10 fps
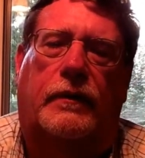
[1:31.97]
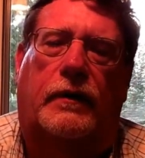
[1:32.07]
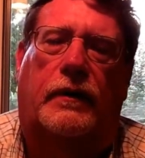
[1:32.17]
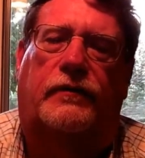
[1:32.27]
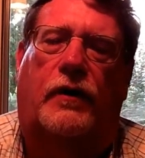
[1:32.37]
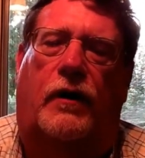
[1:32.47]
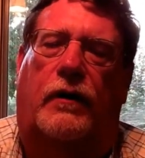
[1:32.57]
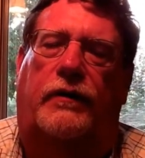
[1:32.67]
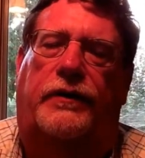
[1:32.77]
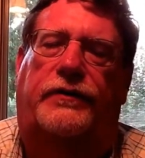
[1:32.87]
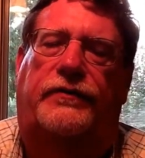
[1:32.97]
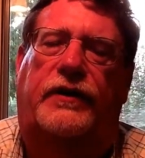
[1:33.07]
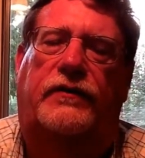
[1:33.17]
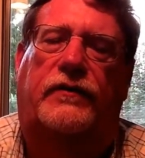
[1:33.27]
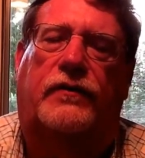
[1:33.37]
it's called, the
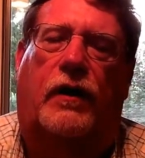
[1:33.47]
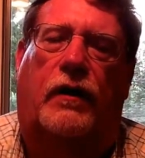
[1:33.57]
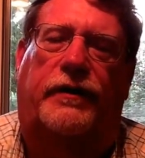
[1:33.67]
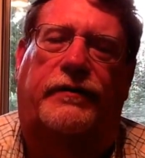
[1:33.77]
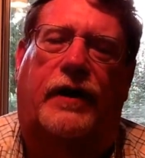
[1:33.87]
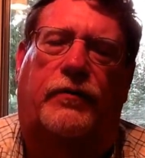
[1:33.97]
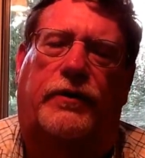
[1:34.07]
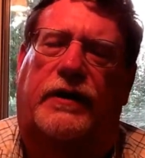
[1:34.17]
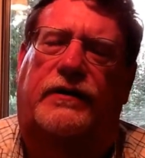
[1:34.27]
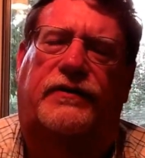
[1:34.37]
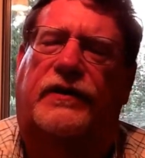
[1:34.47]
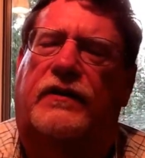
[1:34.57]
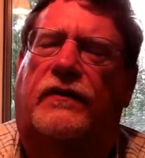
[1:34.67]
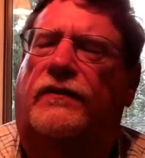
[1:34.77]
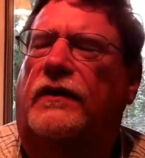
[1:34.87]
disease is called, it's not really a
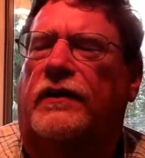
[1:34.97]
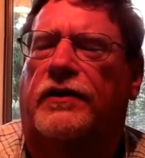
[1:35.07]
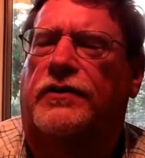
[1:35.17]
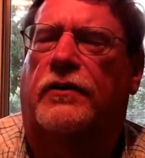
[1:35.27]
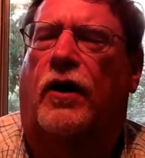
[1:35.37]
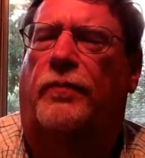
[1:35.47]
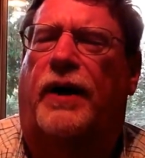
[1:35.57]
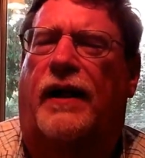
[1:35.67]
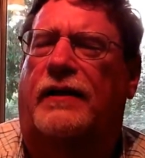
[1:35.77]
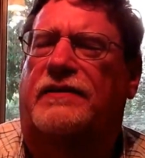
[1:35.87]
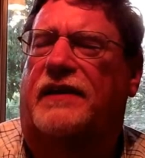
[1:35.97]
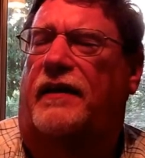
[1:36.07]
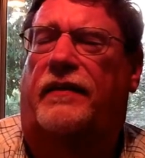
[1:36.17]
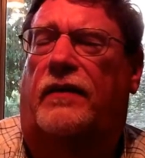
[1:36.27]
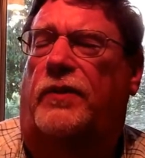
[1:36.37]
disease, it's a condition called
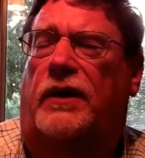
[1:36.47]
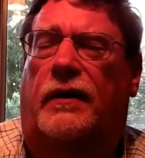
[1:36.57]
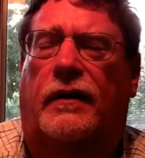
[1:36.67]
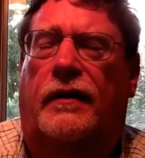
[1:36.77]
polycythemia.